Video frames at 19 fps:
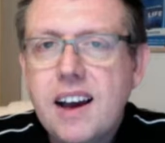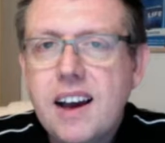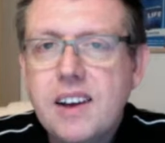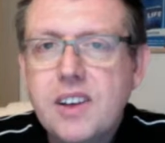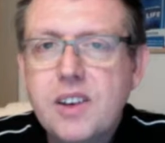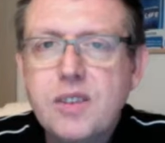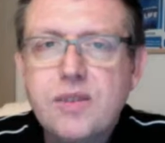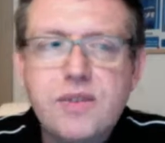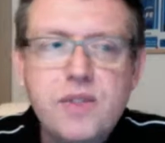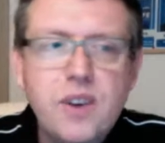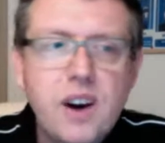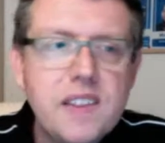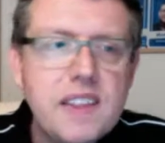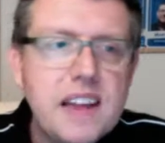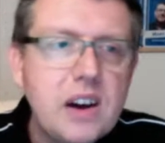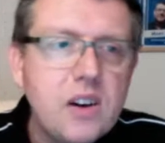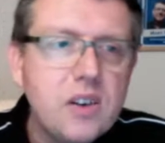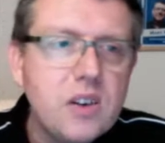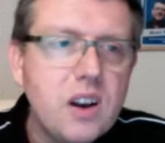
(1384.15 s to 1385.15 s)
You can find
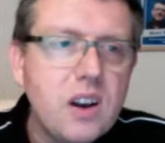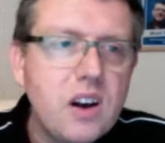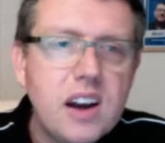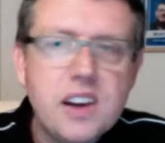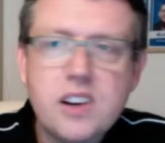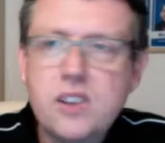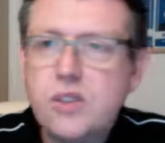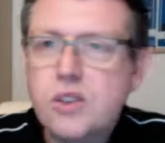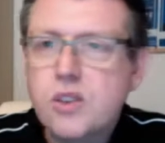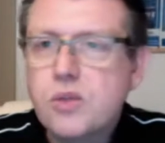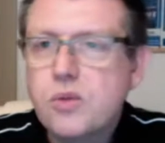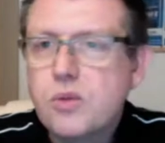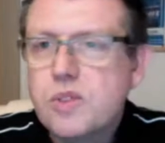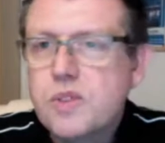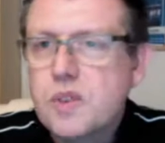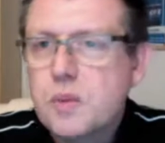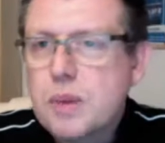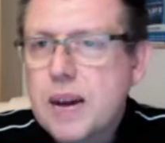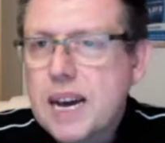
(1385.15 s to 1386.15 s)
that online across all of
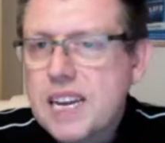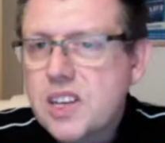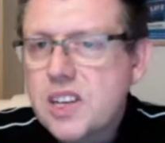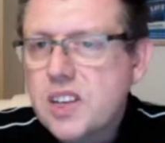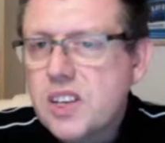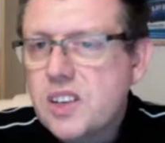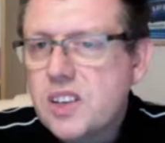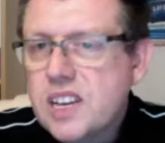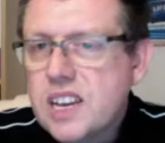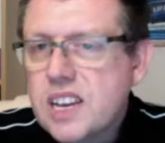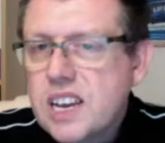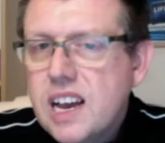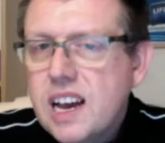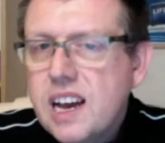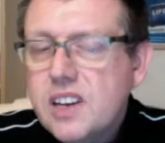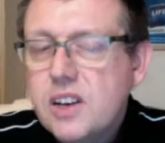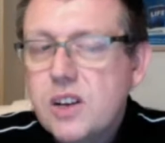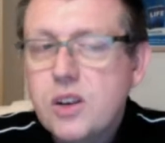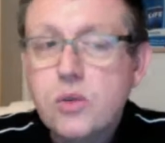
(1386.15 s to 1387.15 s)
the pages.
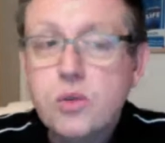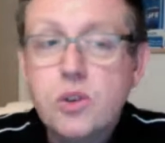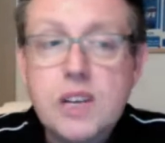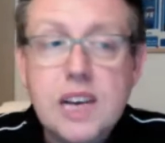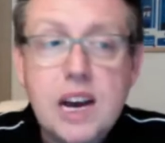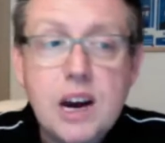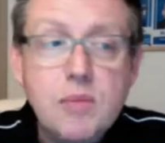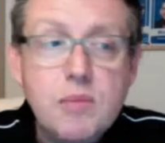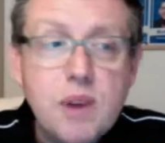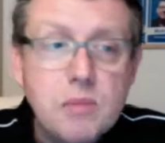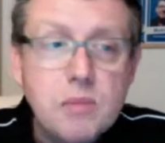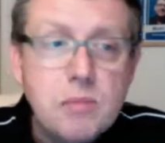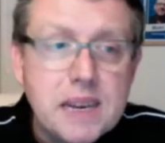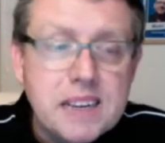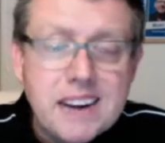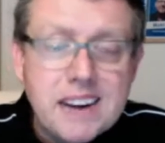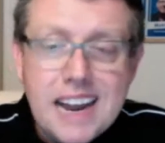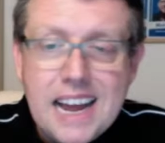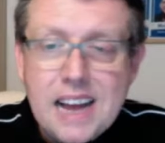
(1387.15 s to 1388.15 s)
You can also go on my
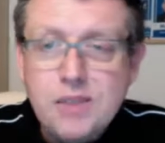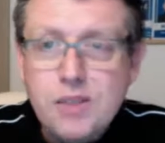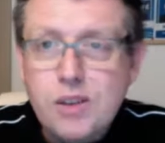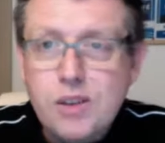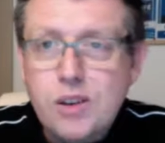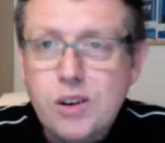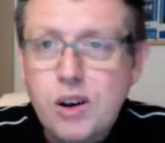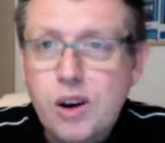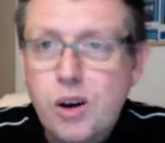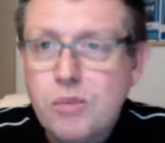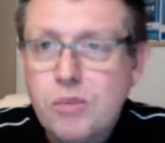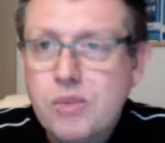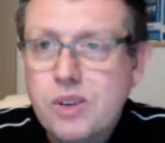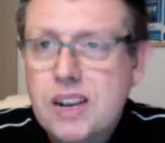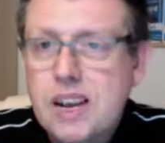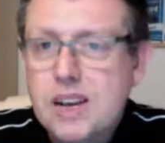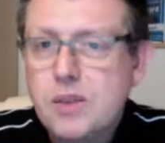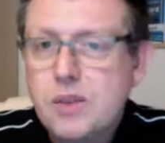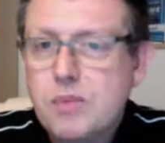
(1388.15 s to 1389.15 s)

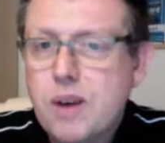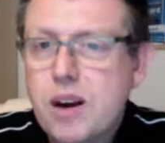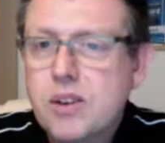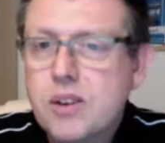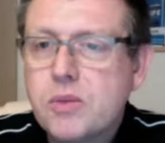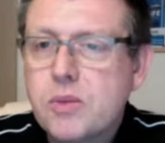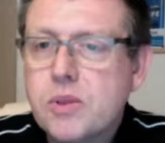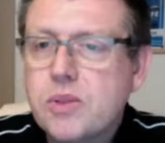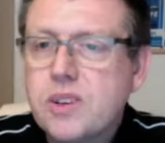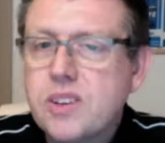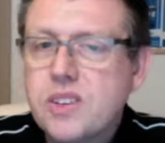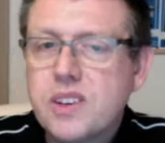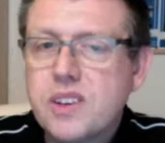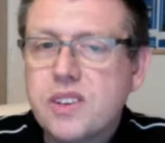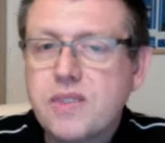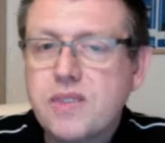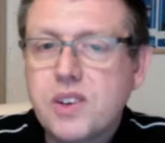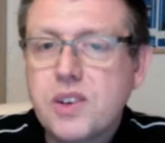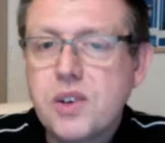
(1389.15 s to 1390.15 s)
mixcloud.com/Mark Wilkinson
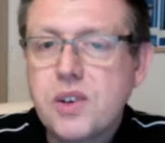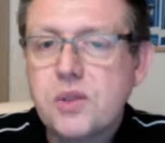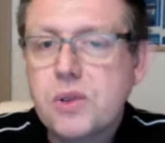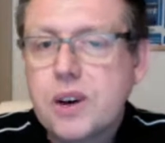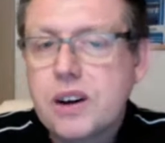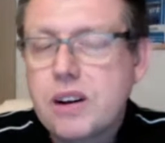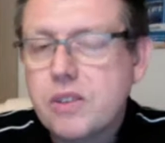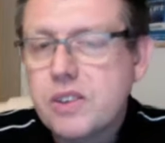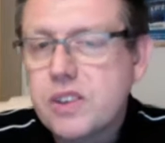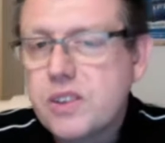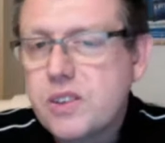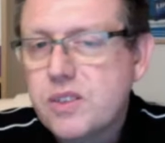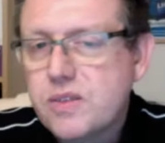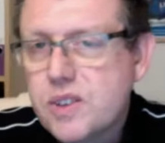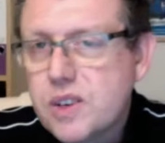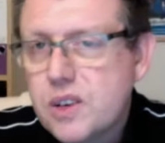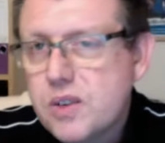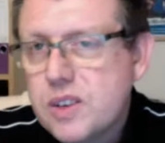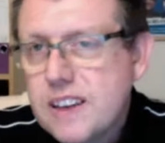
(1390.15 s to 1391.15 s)
official, where I was
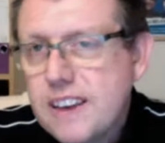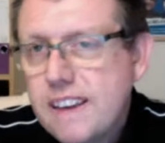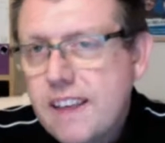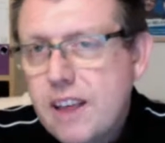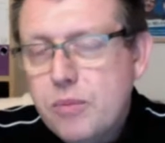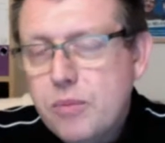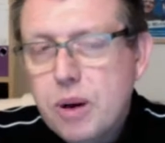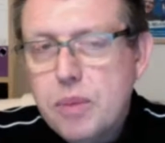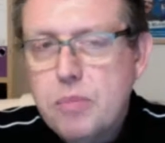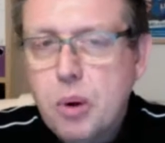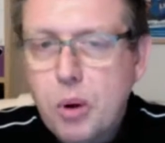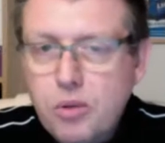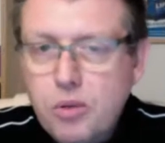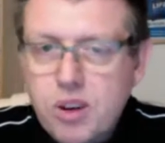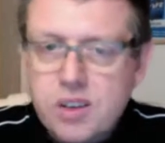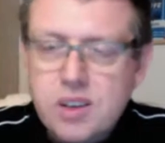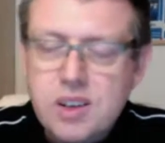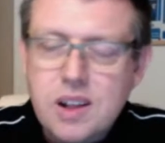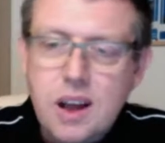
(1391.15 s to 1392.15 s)
interviewed by Paul
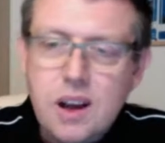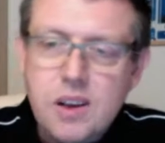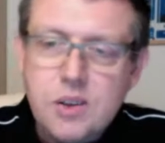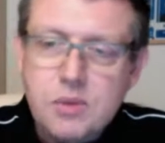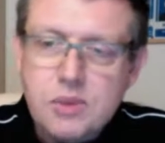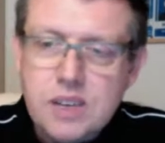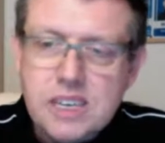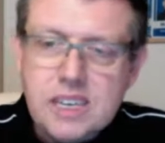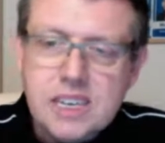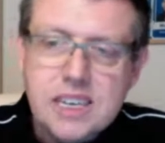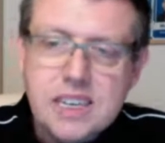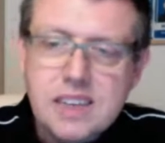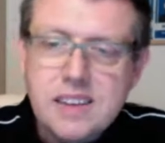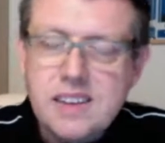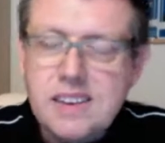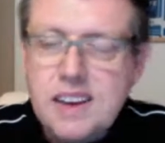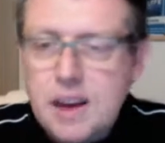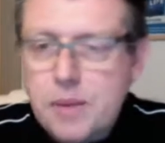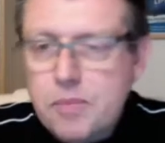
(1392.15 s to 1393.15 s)
Ross last week and
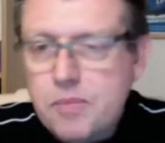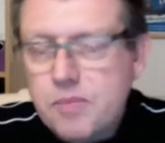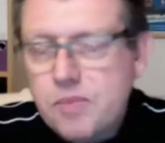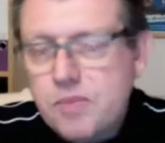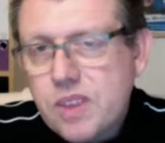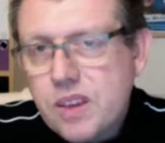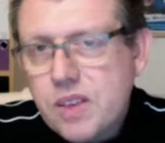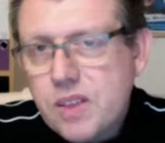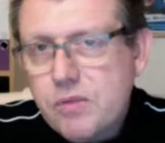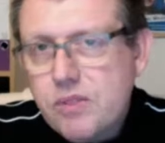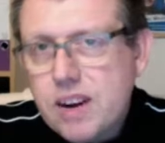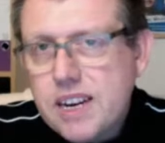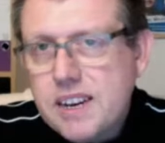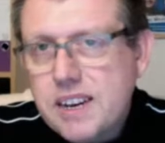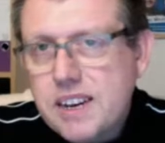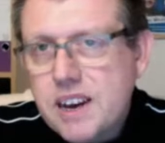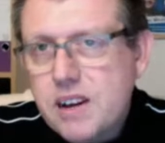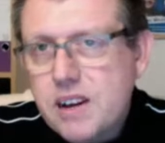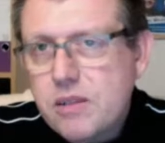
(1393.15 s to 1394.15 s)
the
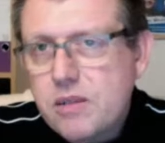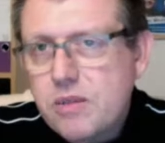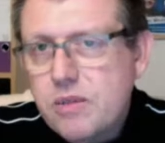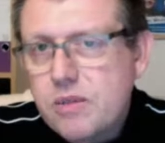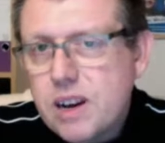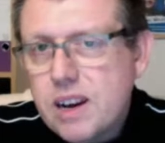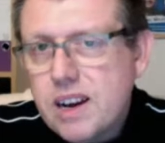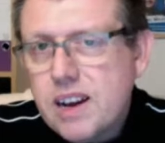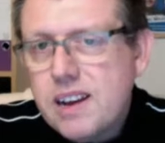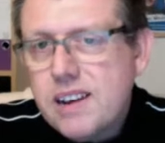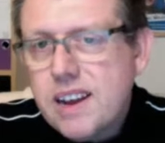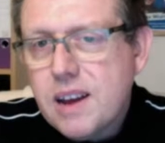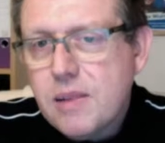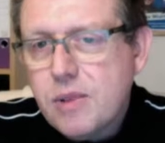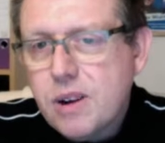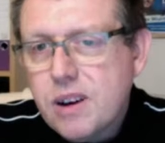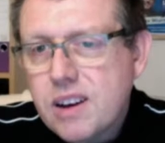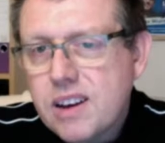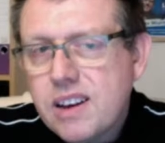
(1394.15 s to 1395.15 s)
radio
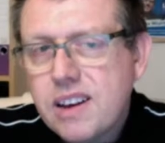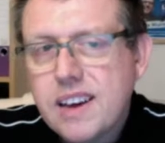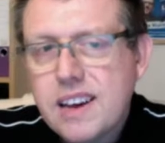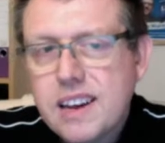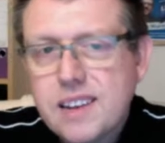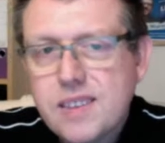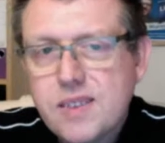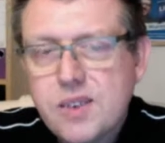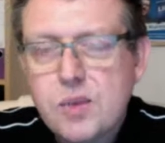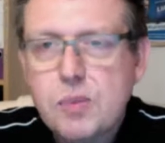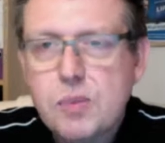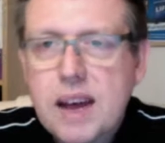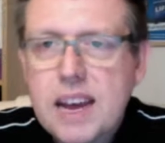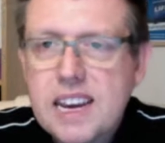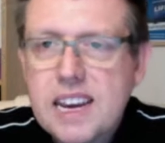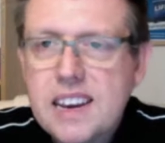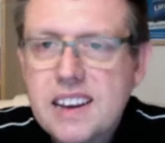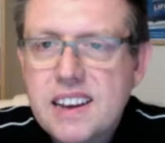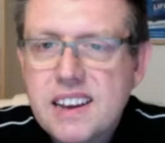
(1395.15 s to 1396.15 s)
network in
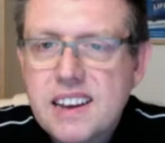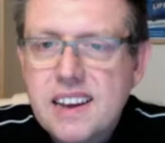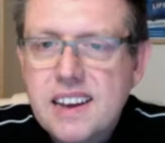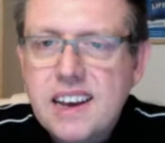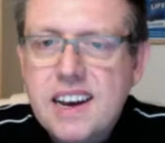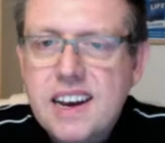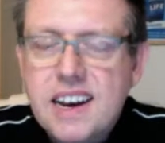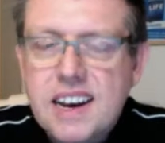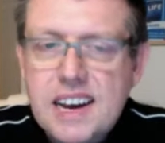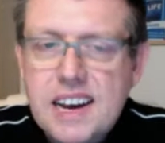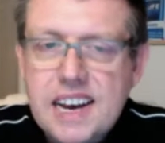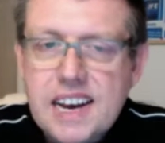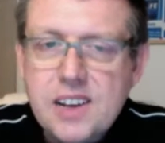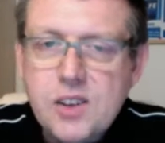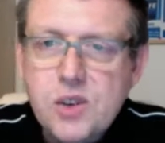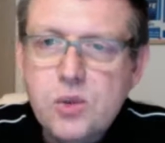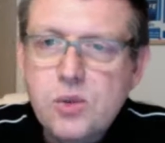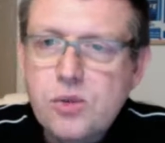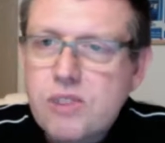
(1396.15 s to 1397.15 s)
Spain,
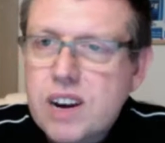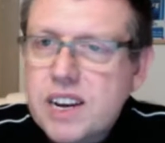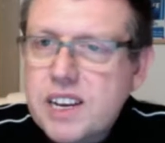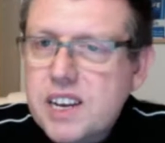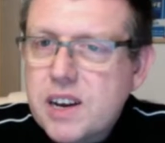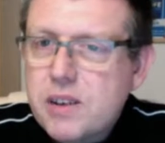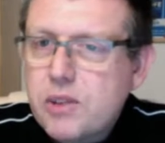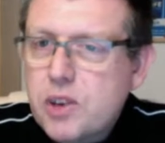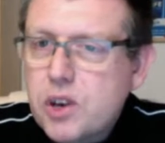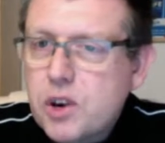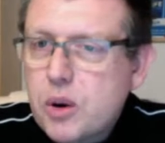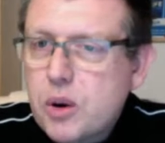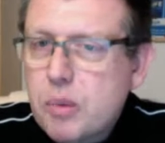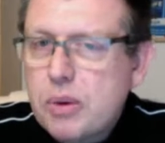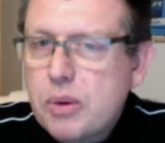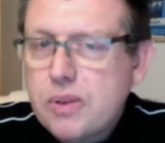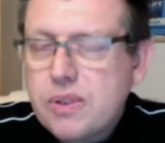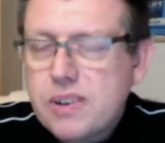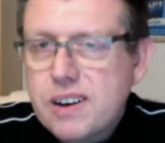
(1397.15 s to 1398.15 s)
Talk Radio Europe,
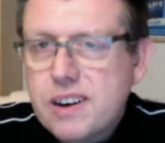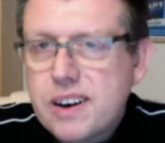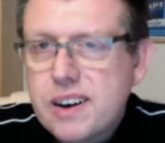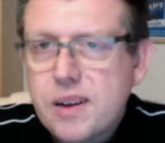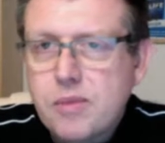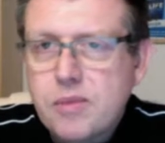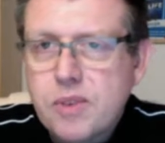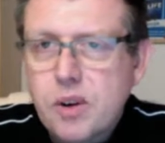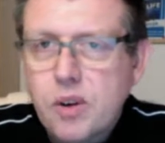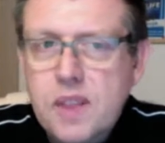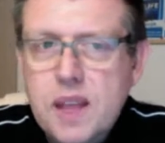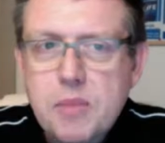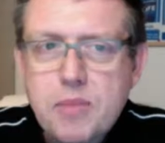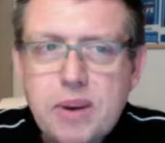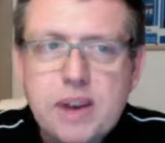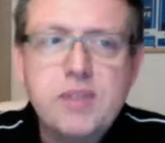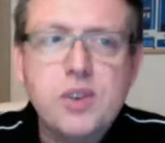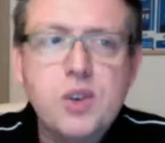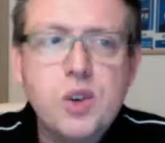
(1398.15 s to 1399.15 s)
on their
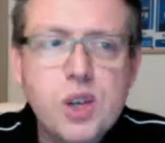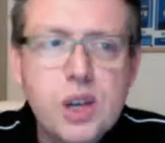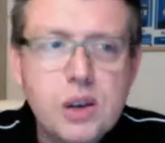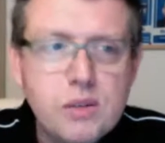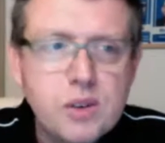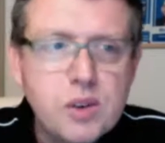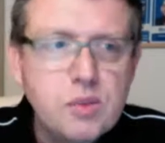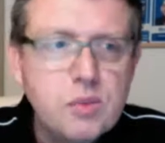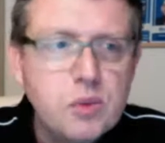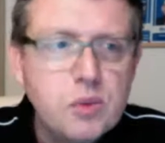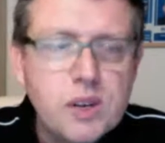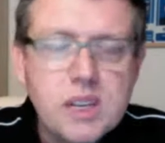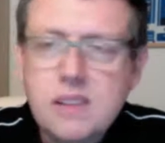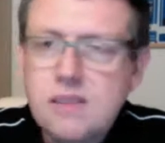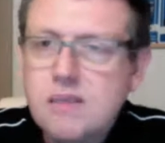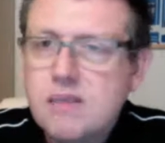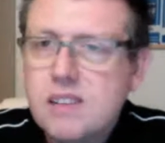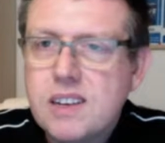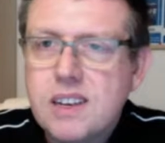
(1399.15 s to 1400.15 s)
breakfast show this
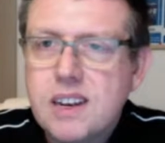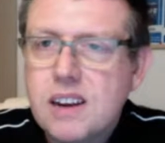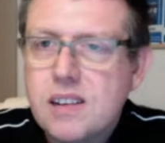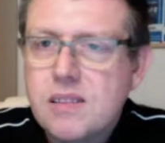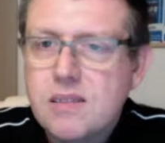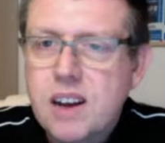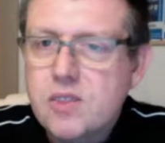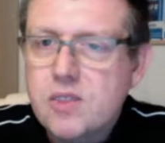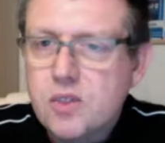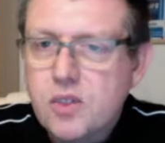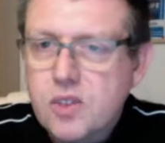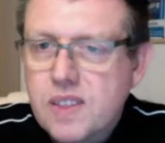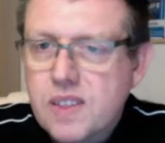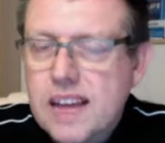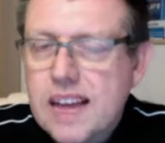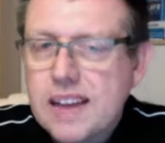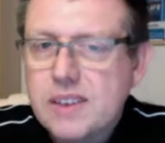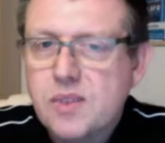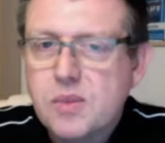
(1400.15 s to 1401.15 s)
morning. Hundreds of
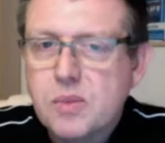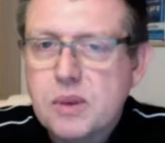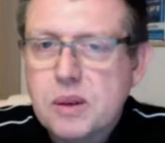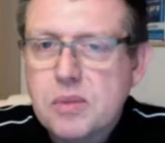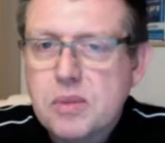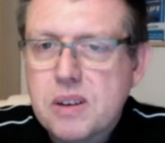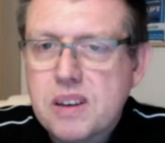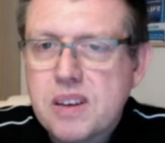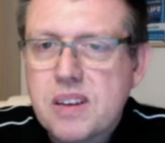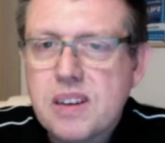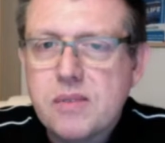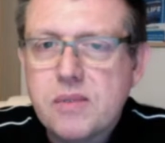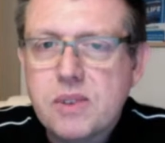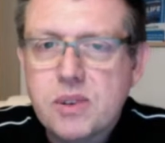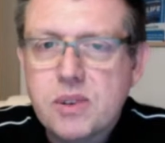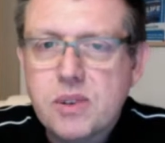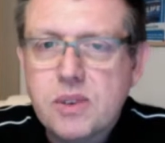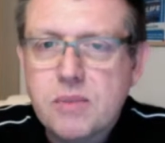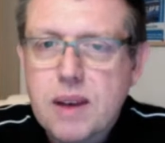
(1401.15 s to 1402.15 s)
thousands of people listening,
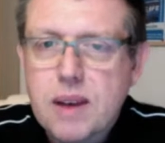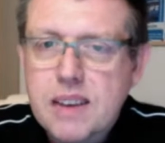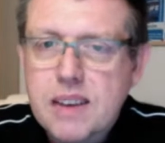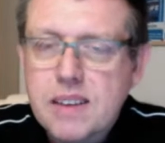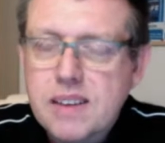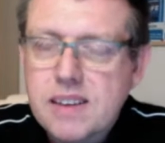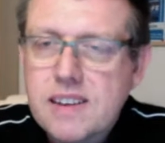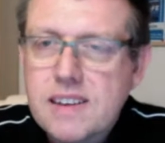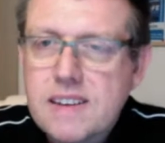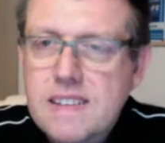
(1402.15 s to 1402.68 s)
which is amazing.